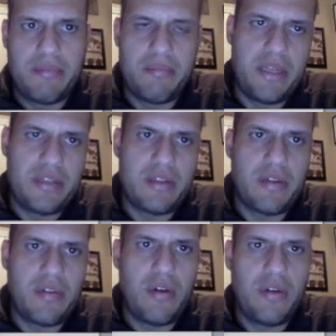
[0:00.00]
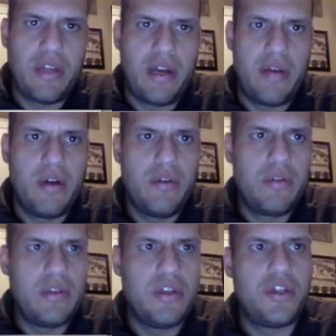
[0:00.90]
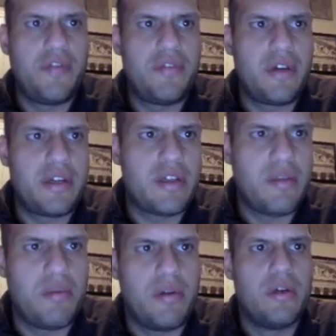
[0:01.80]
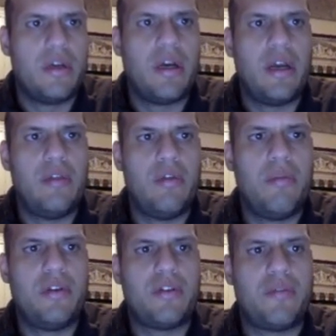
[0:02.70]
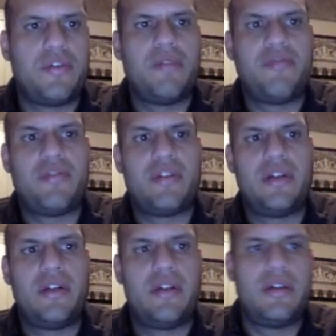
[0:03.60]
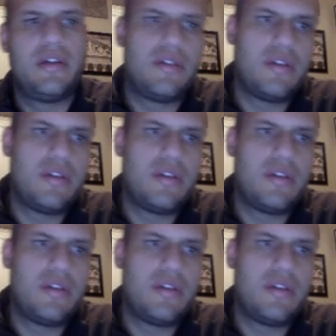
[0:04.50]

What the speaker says: pieces of code that I wrote, the shifter example, I do a bunch of shifter